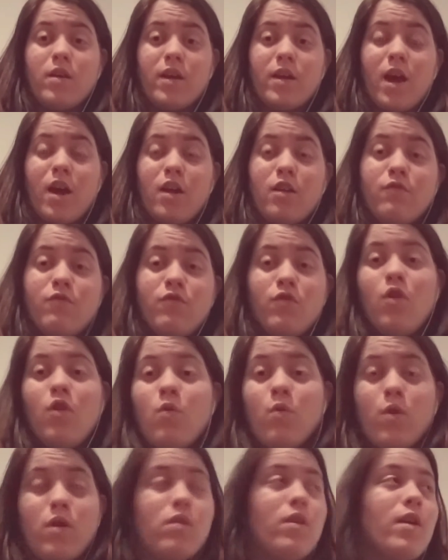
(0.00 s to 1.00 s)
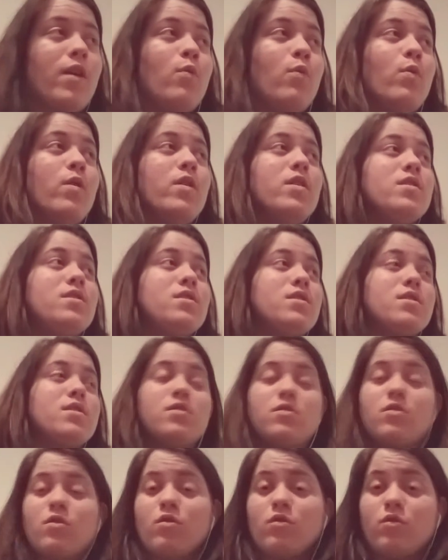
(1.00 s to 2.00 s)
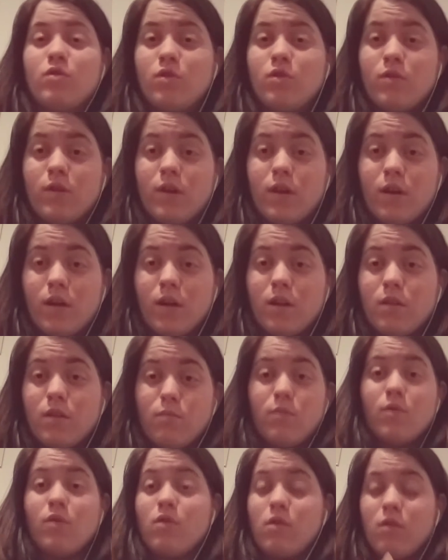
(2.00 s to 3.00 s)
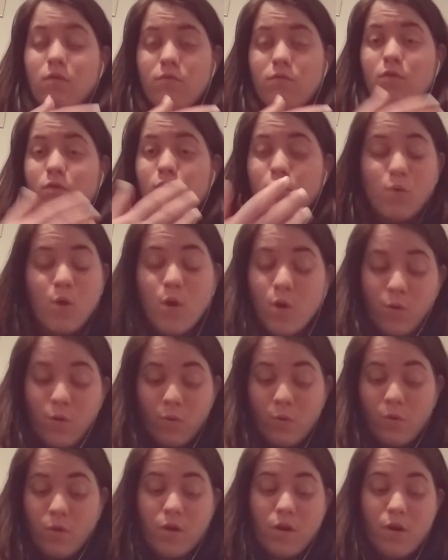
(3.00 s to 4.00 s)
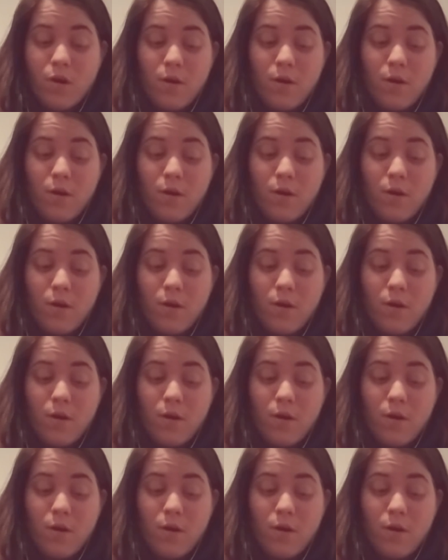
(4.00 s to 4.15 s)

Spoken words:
Out of nowhere, what is this girl doing in the middle of the road